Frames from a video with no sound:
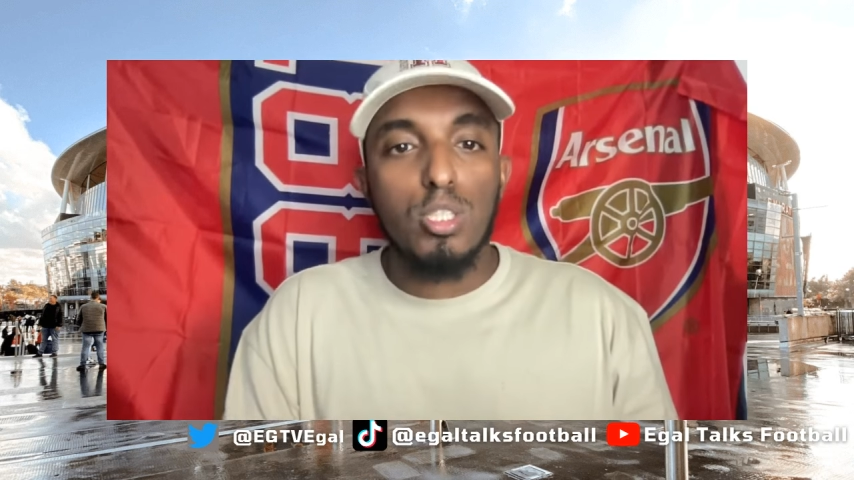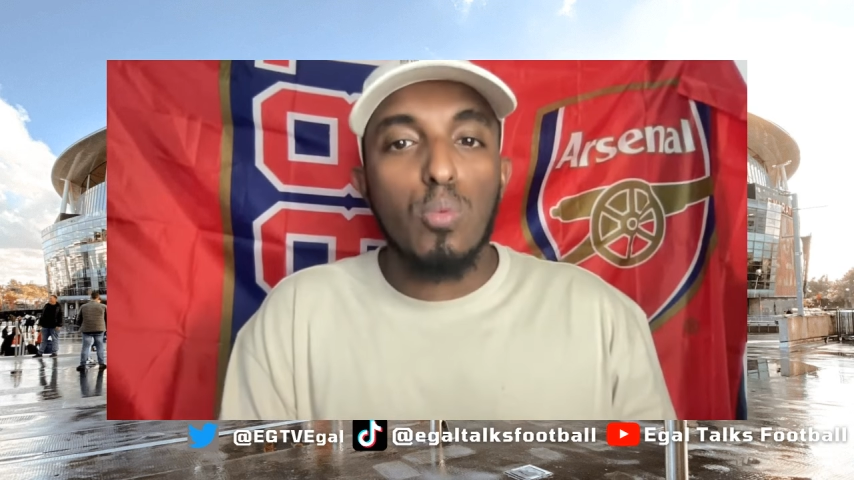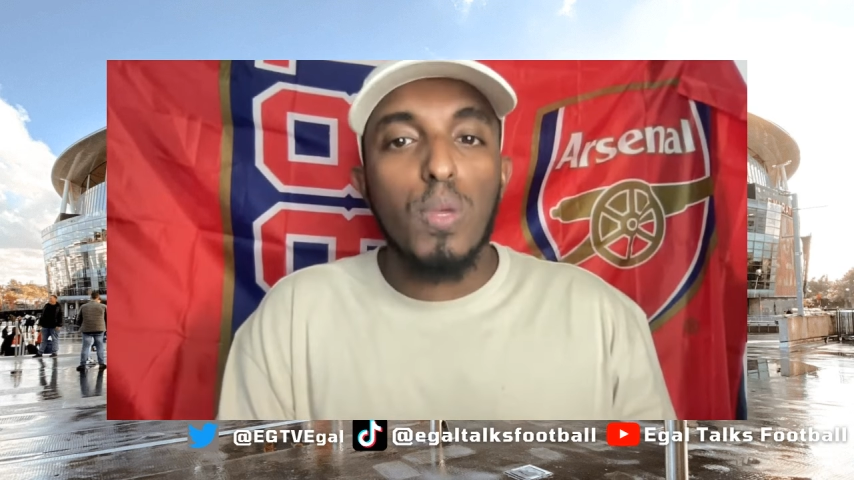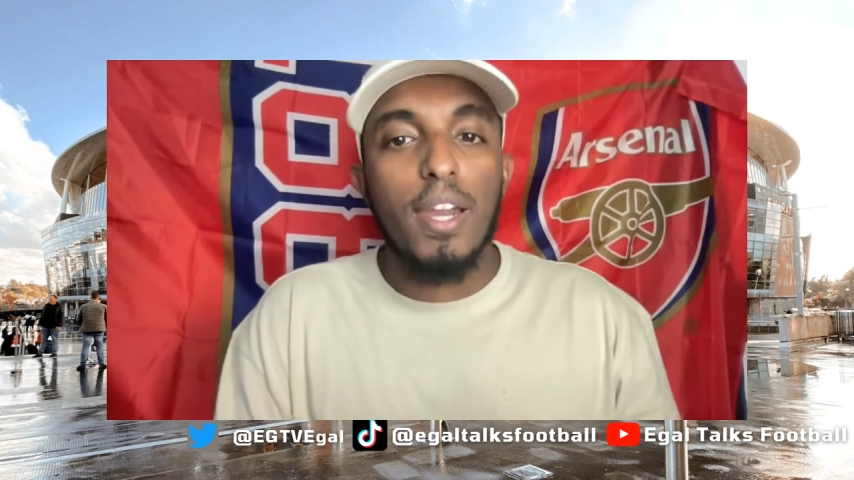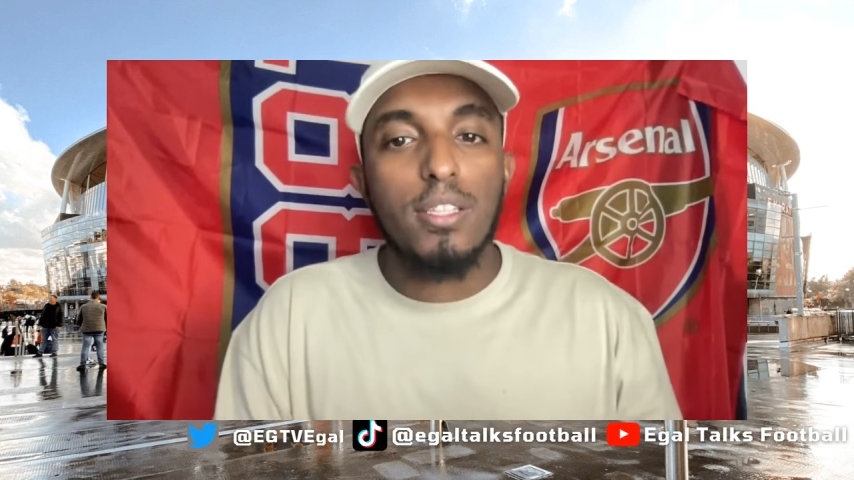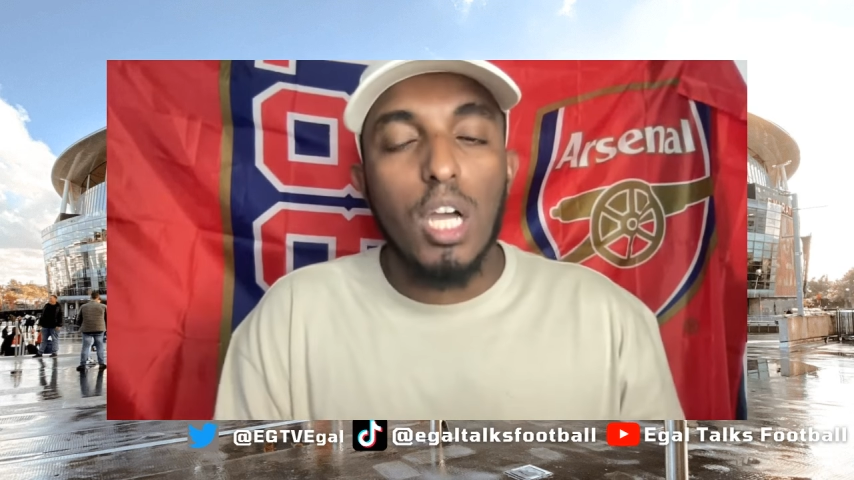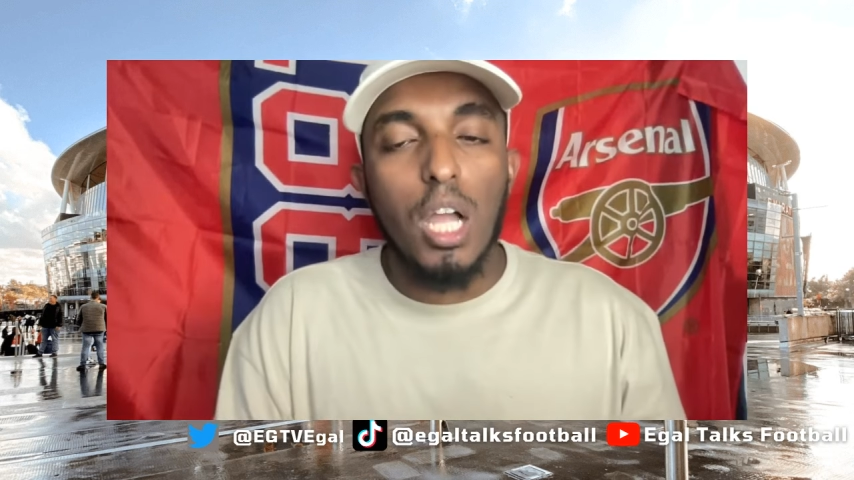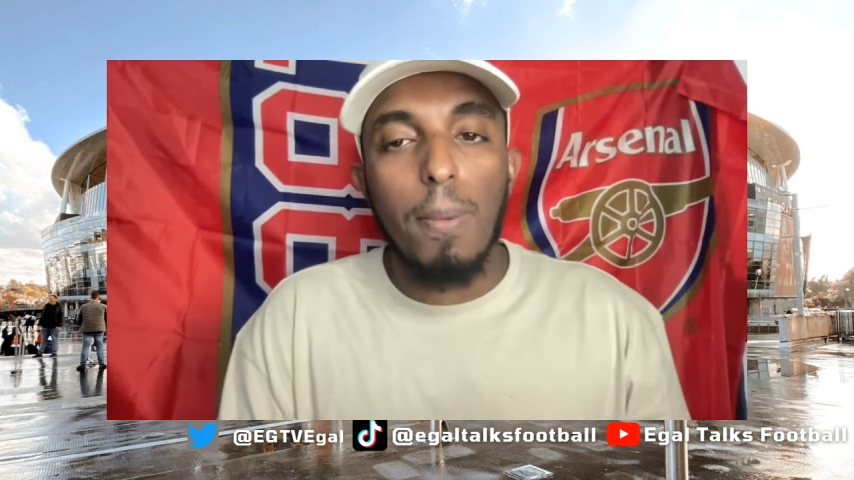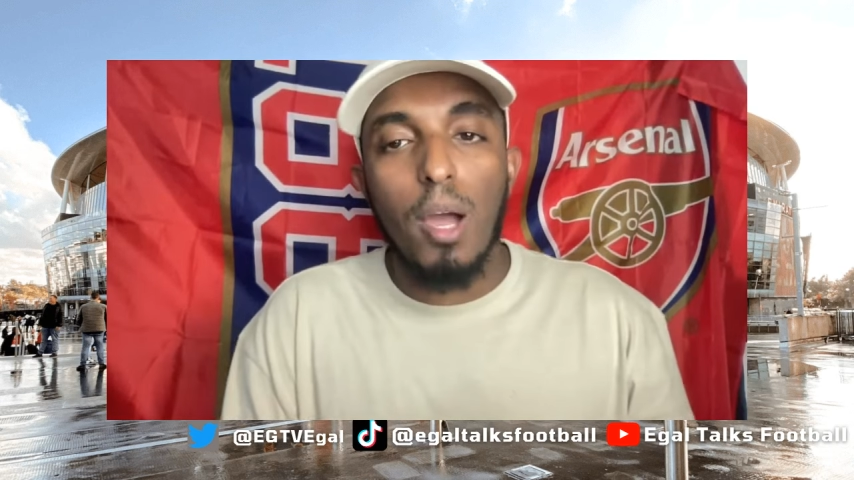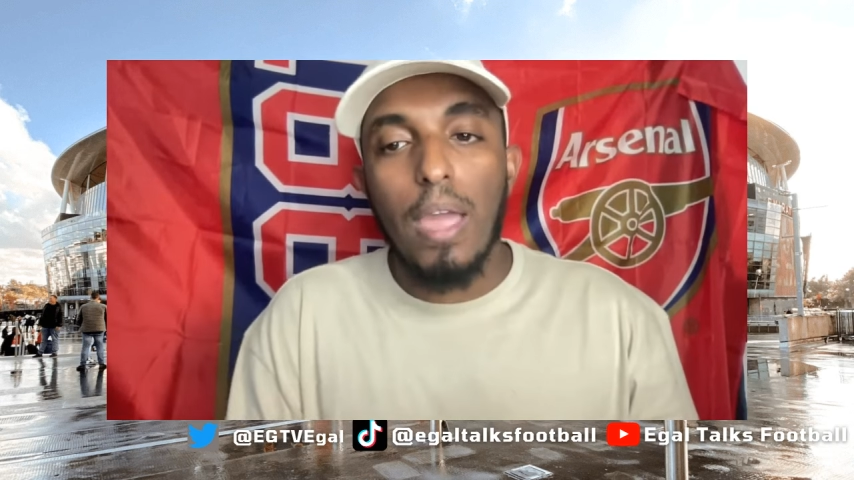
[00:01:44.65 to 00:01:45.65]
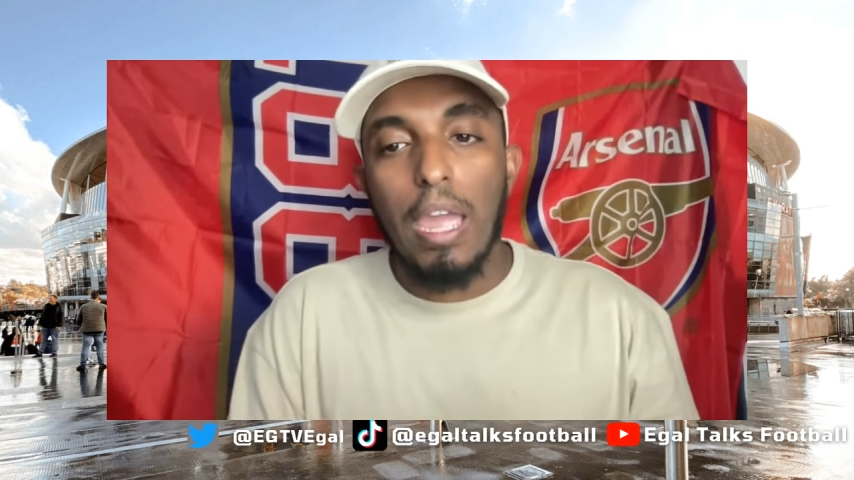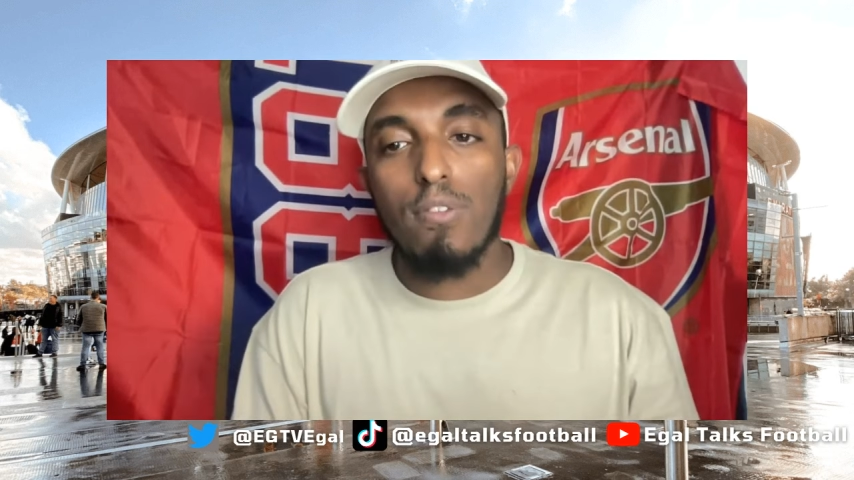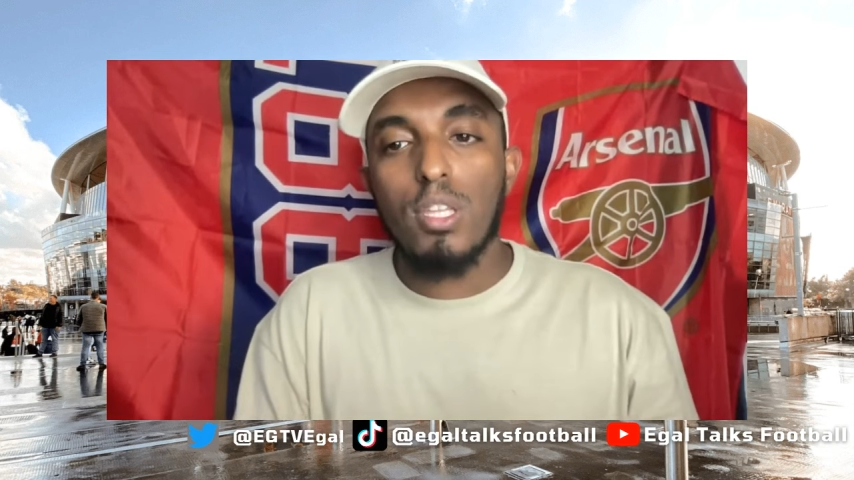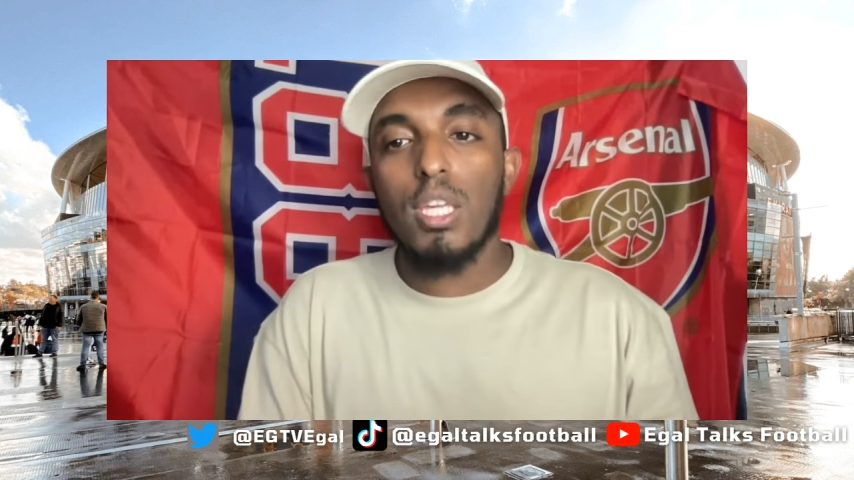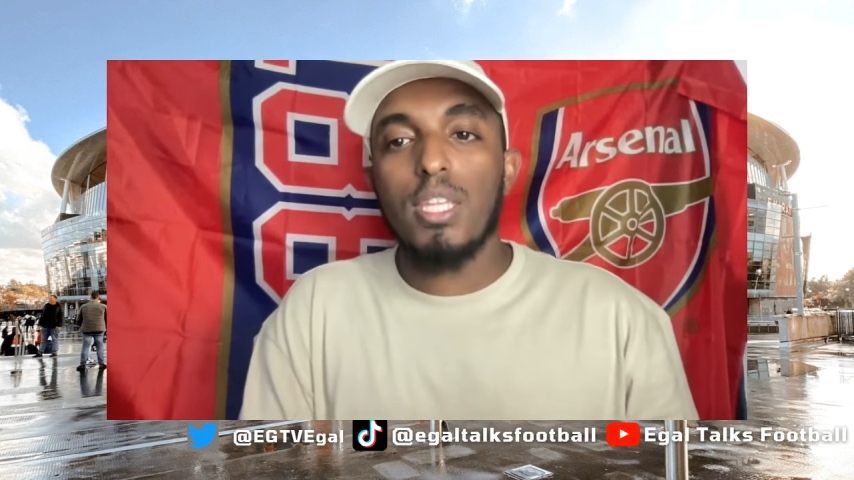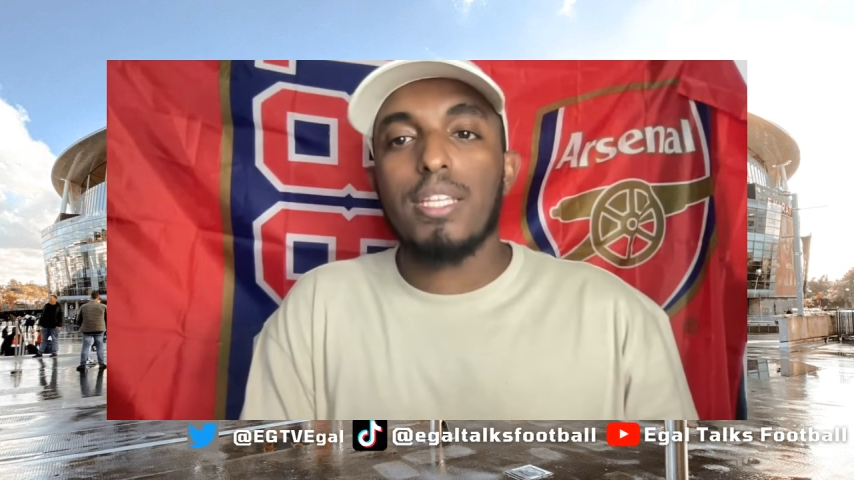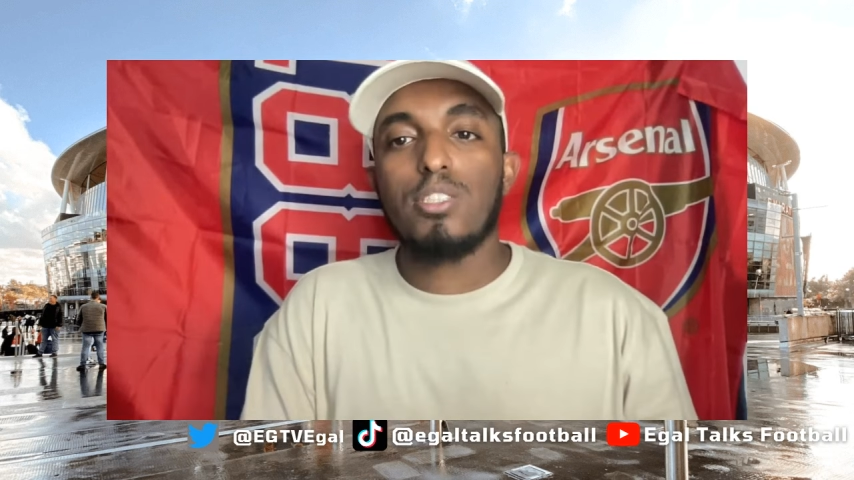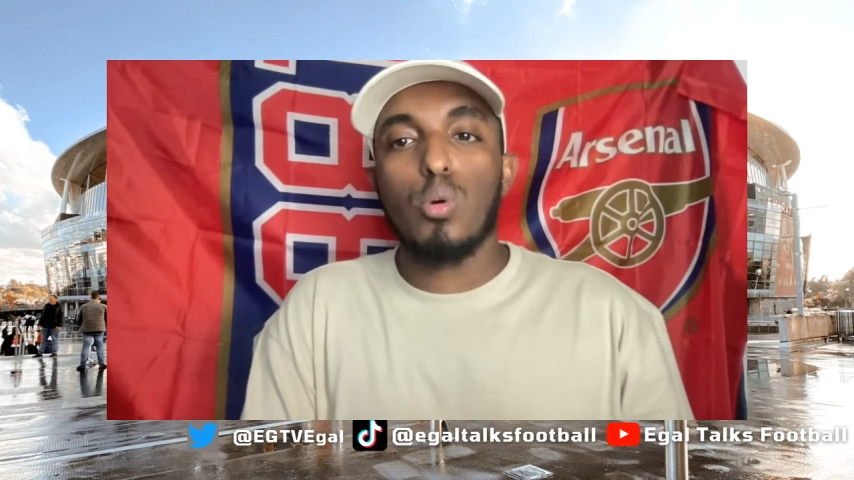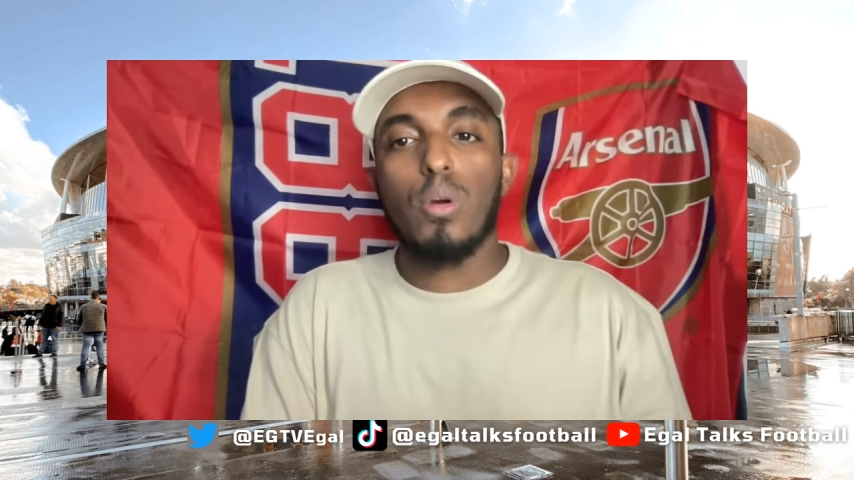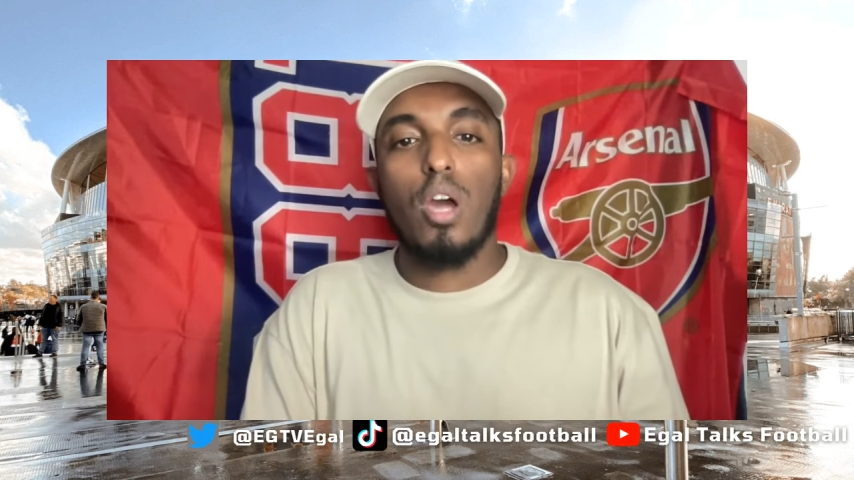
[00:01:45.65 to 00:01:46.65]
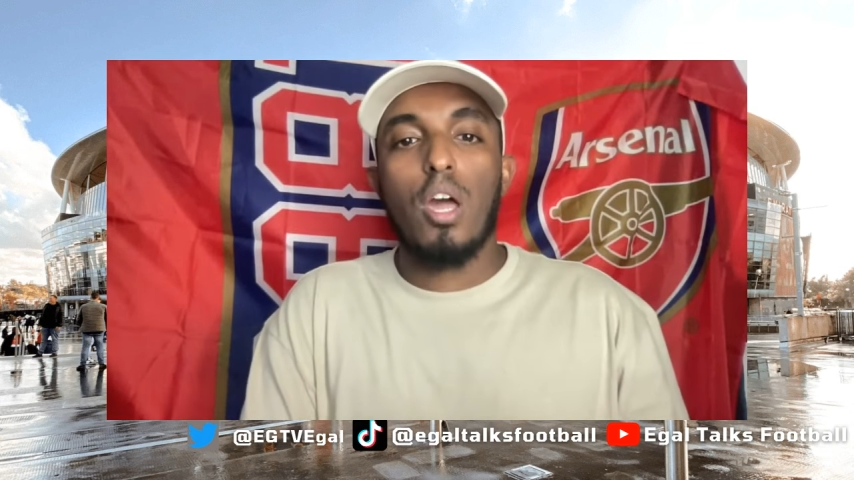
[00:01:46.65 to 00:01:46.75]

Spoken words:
So we got to talk about everything that's going